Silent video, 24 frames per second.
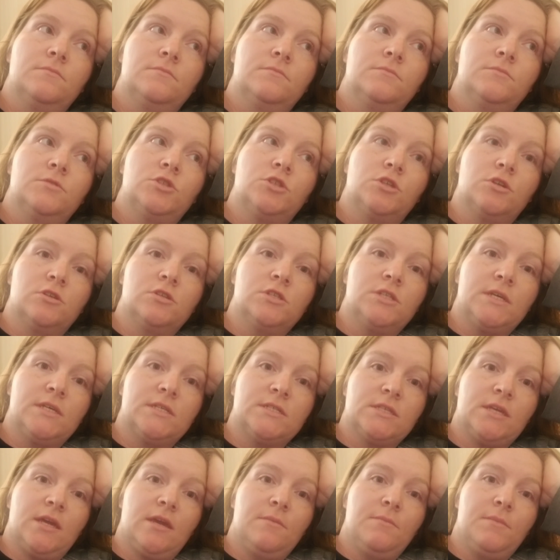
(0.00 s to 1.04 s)
sugar
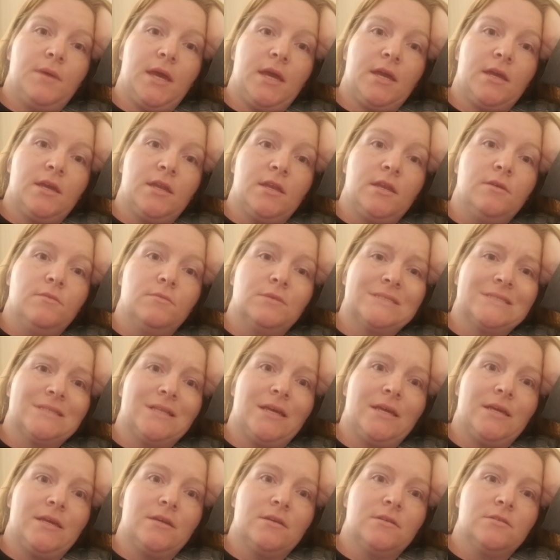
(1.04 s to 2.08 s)
test came back, and it was
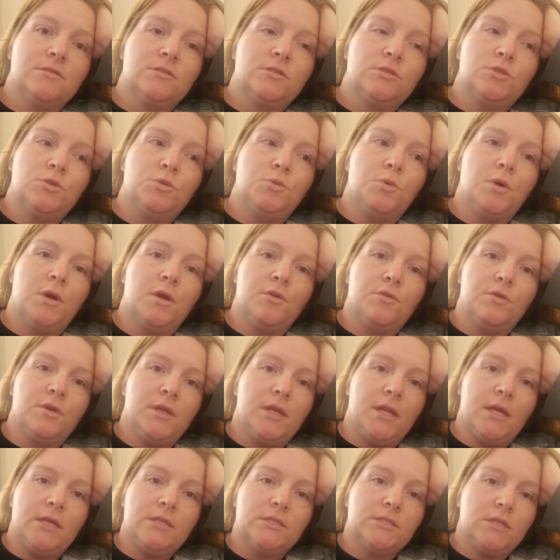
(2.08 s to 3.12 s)
like
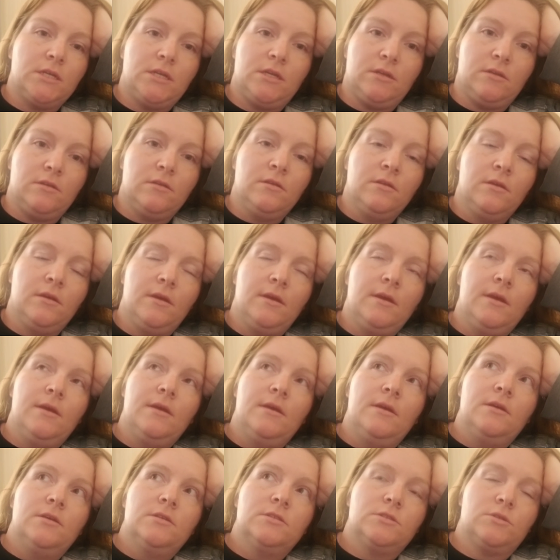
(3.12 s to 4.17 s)
218,
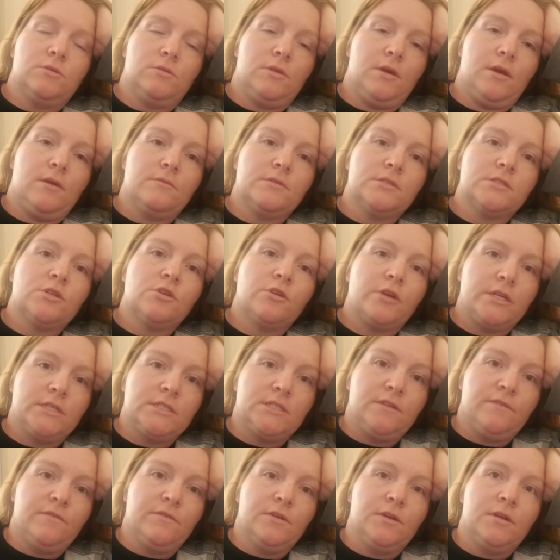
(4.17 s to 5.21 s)
so that was
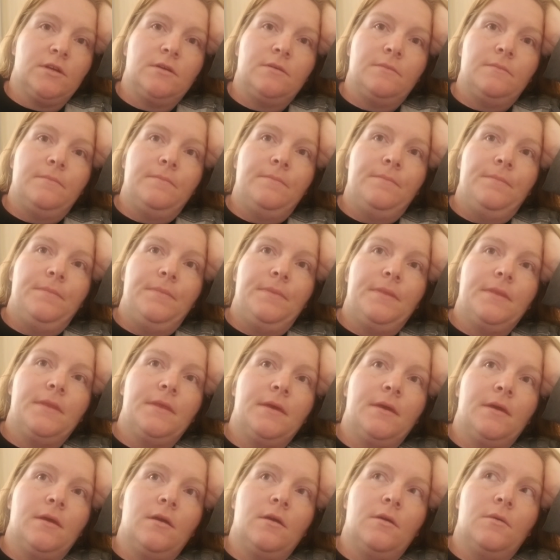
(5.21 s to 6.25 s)
crazy for him.
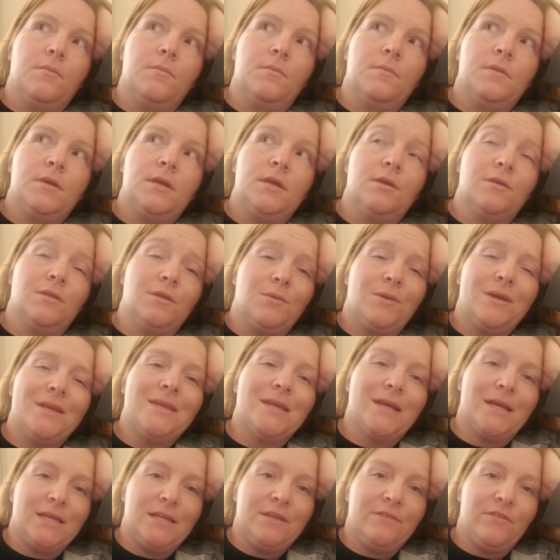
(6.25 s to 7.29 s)
He only weighed
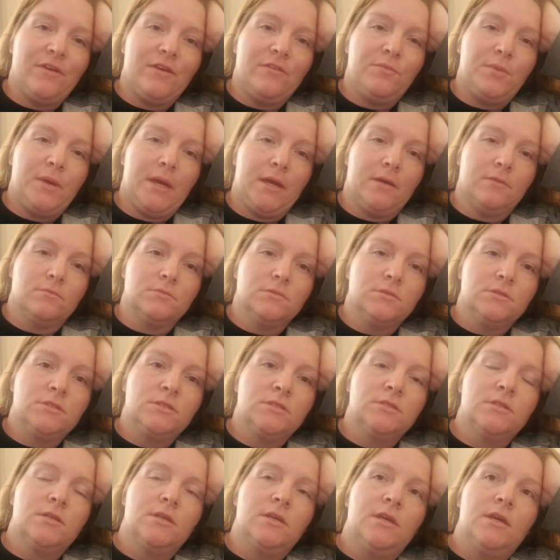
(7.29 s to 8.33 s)
95 pounds.
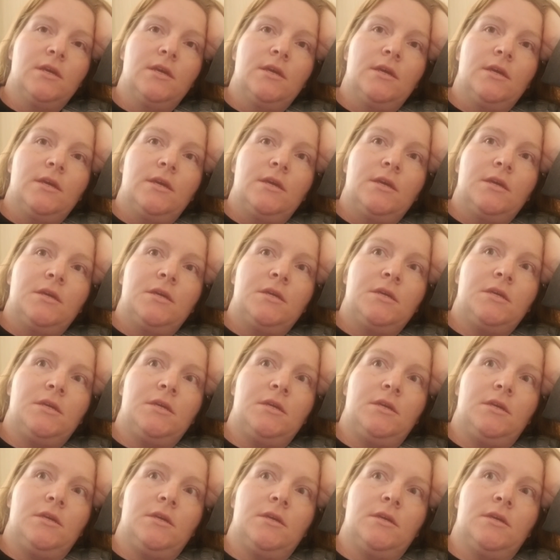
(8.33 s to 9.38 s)

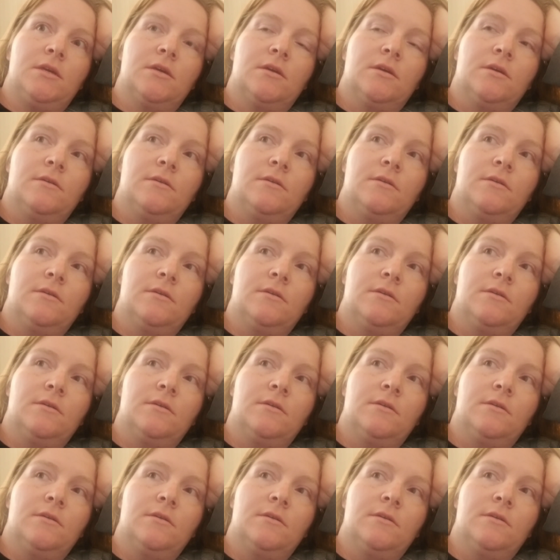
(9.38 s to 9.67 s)
His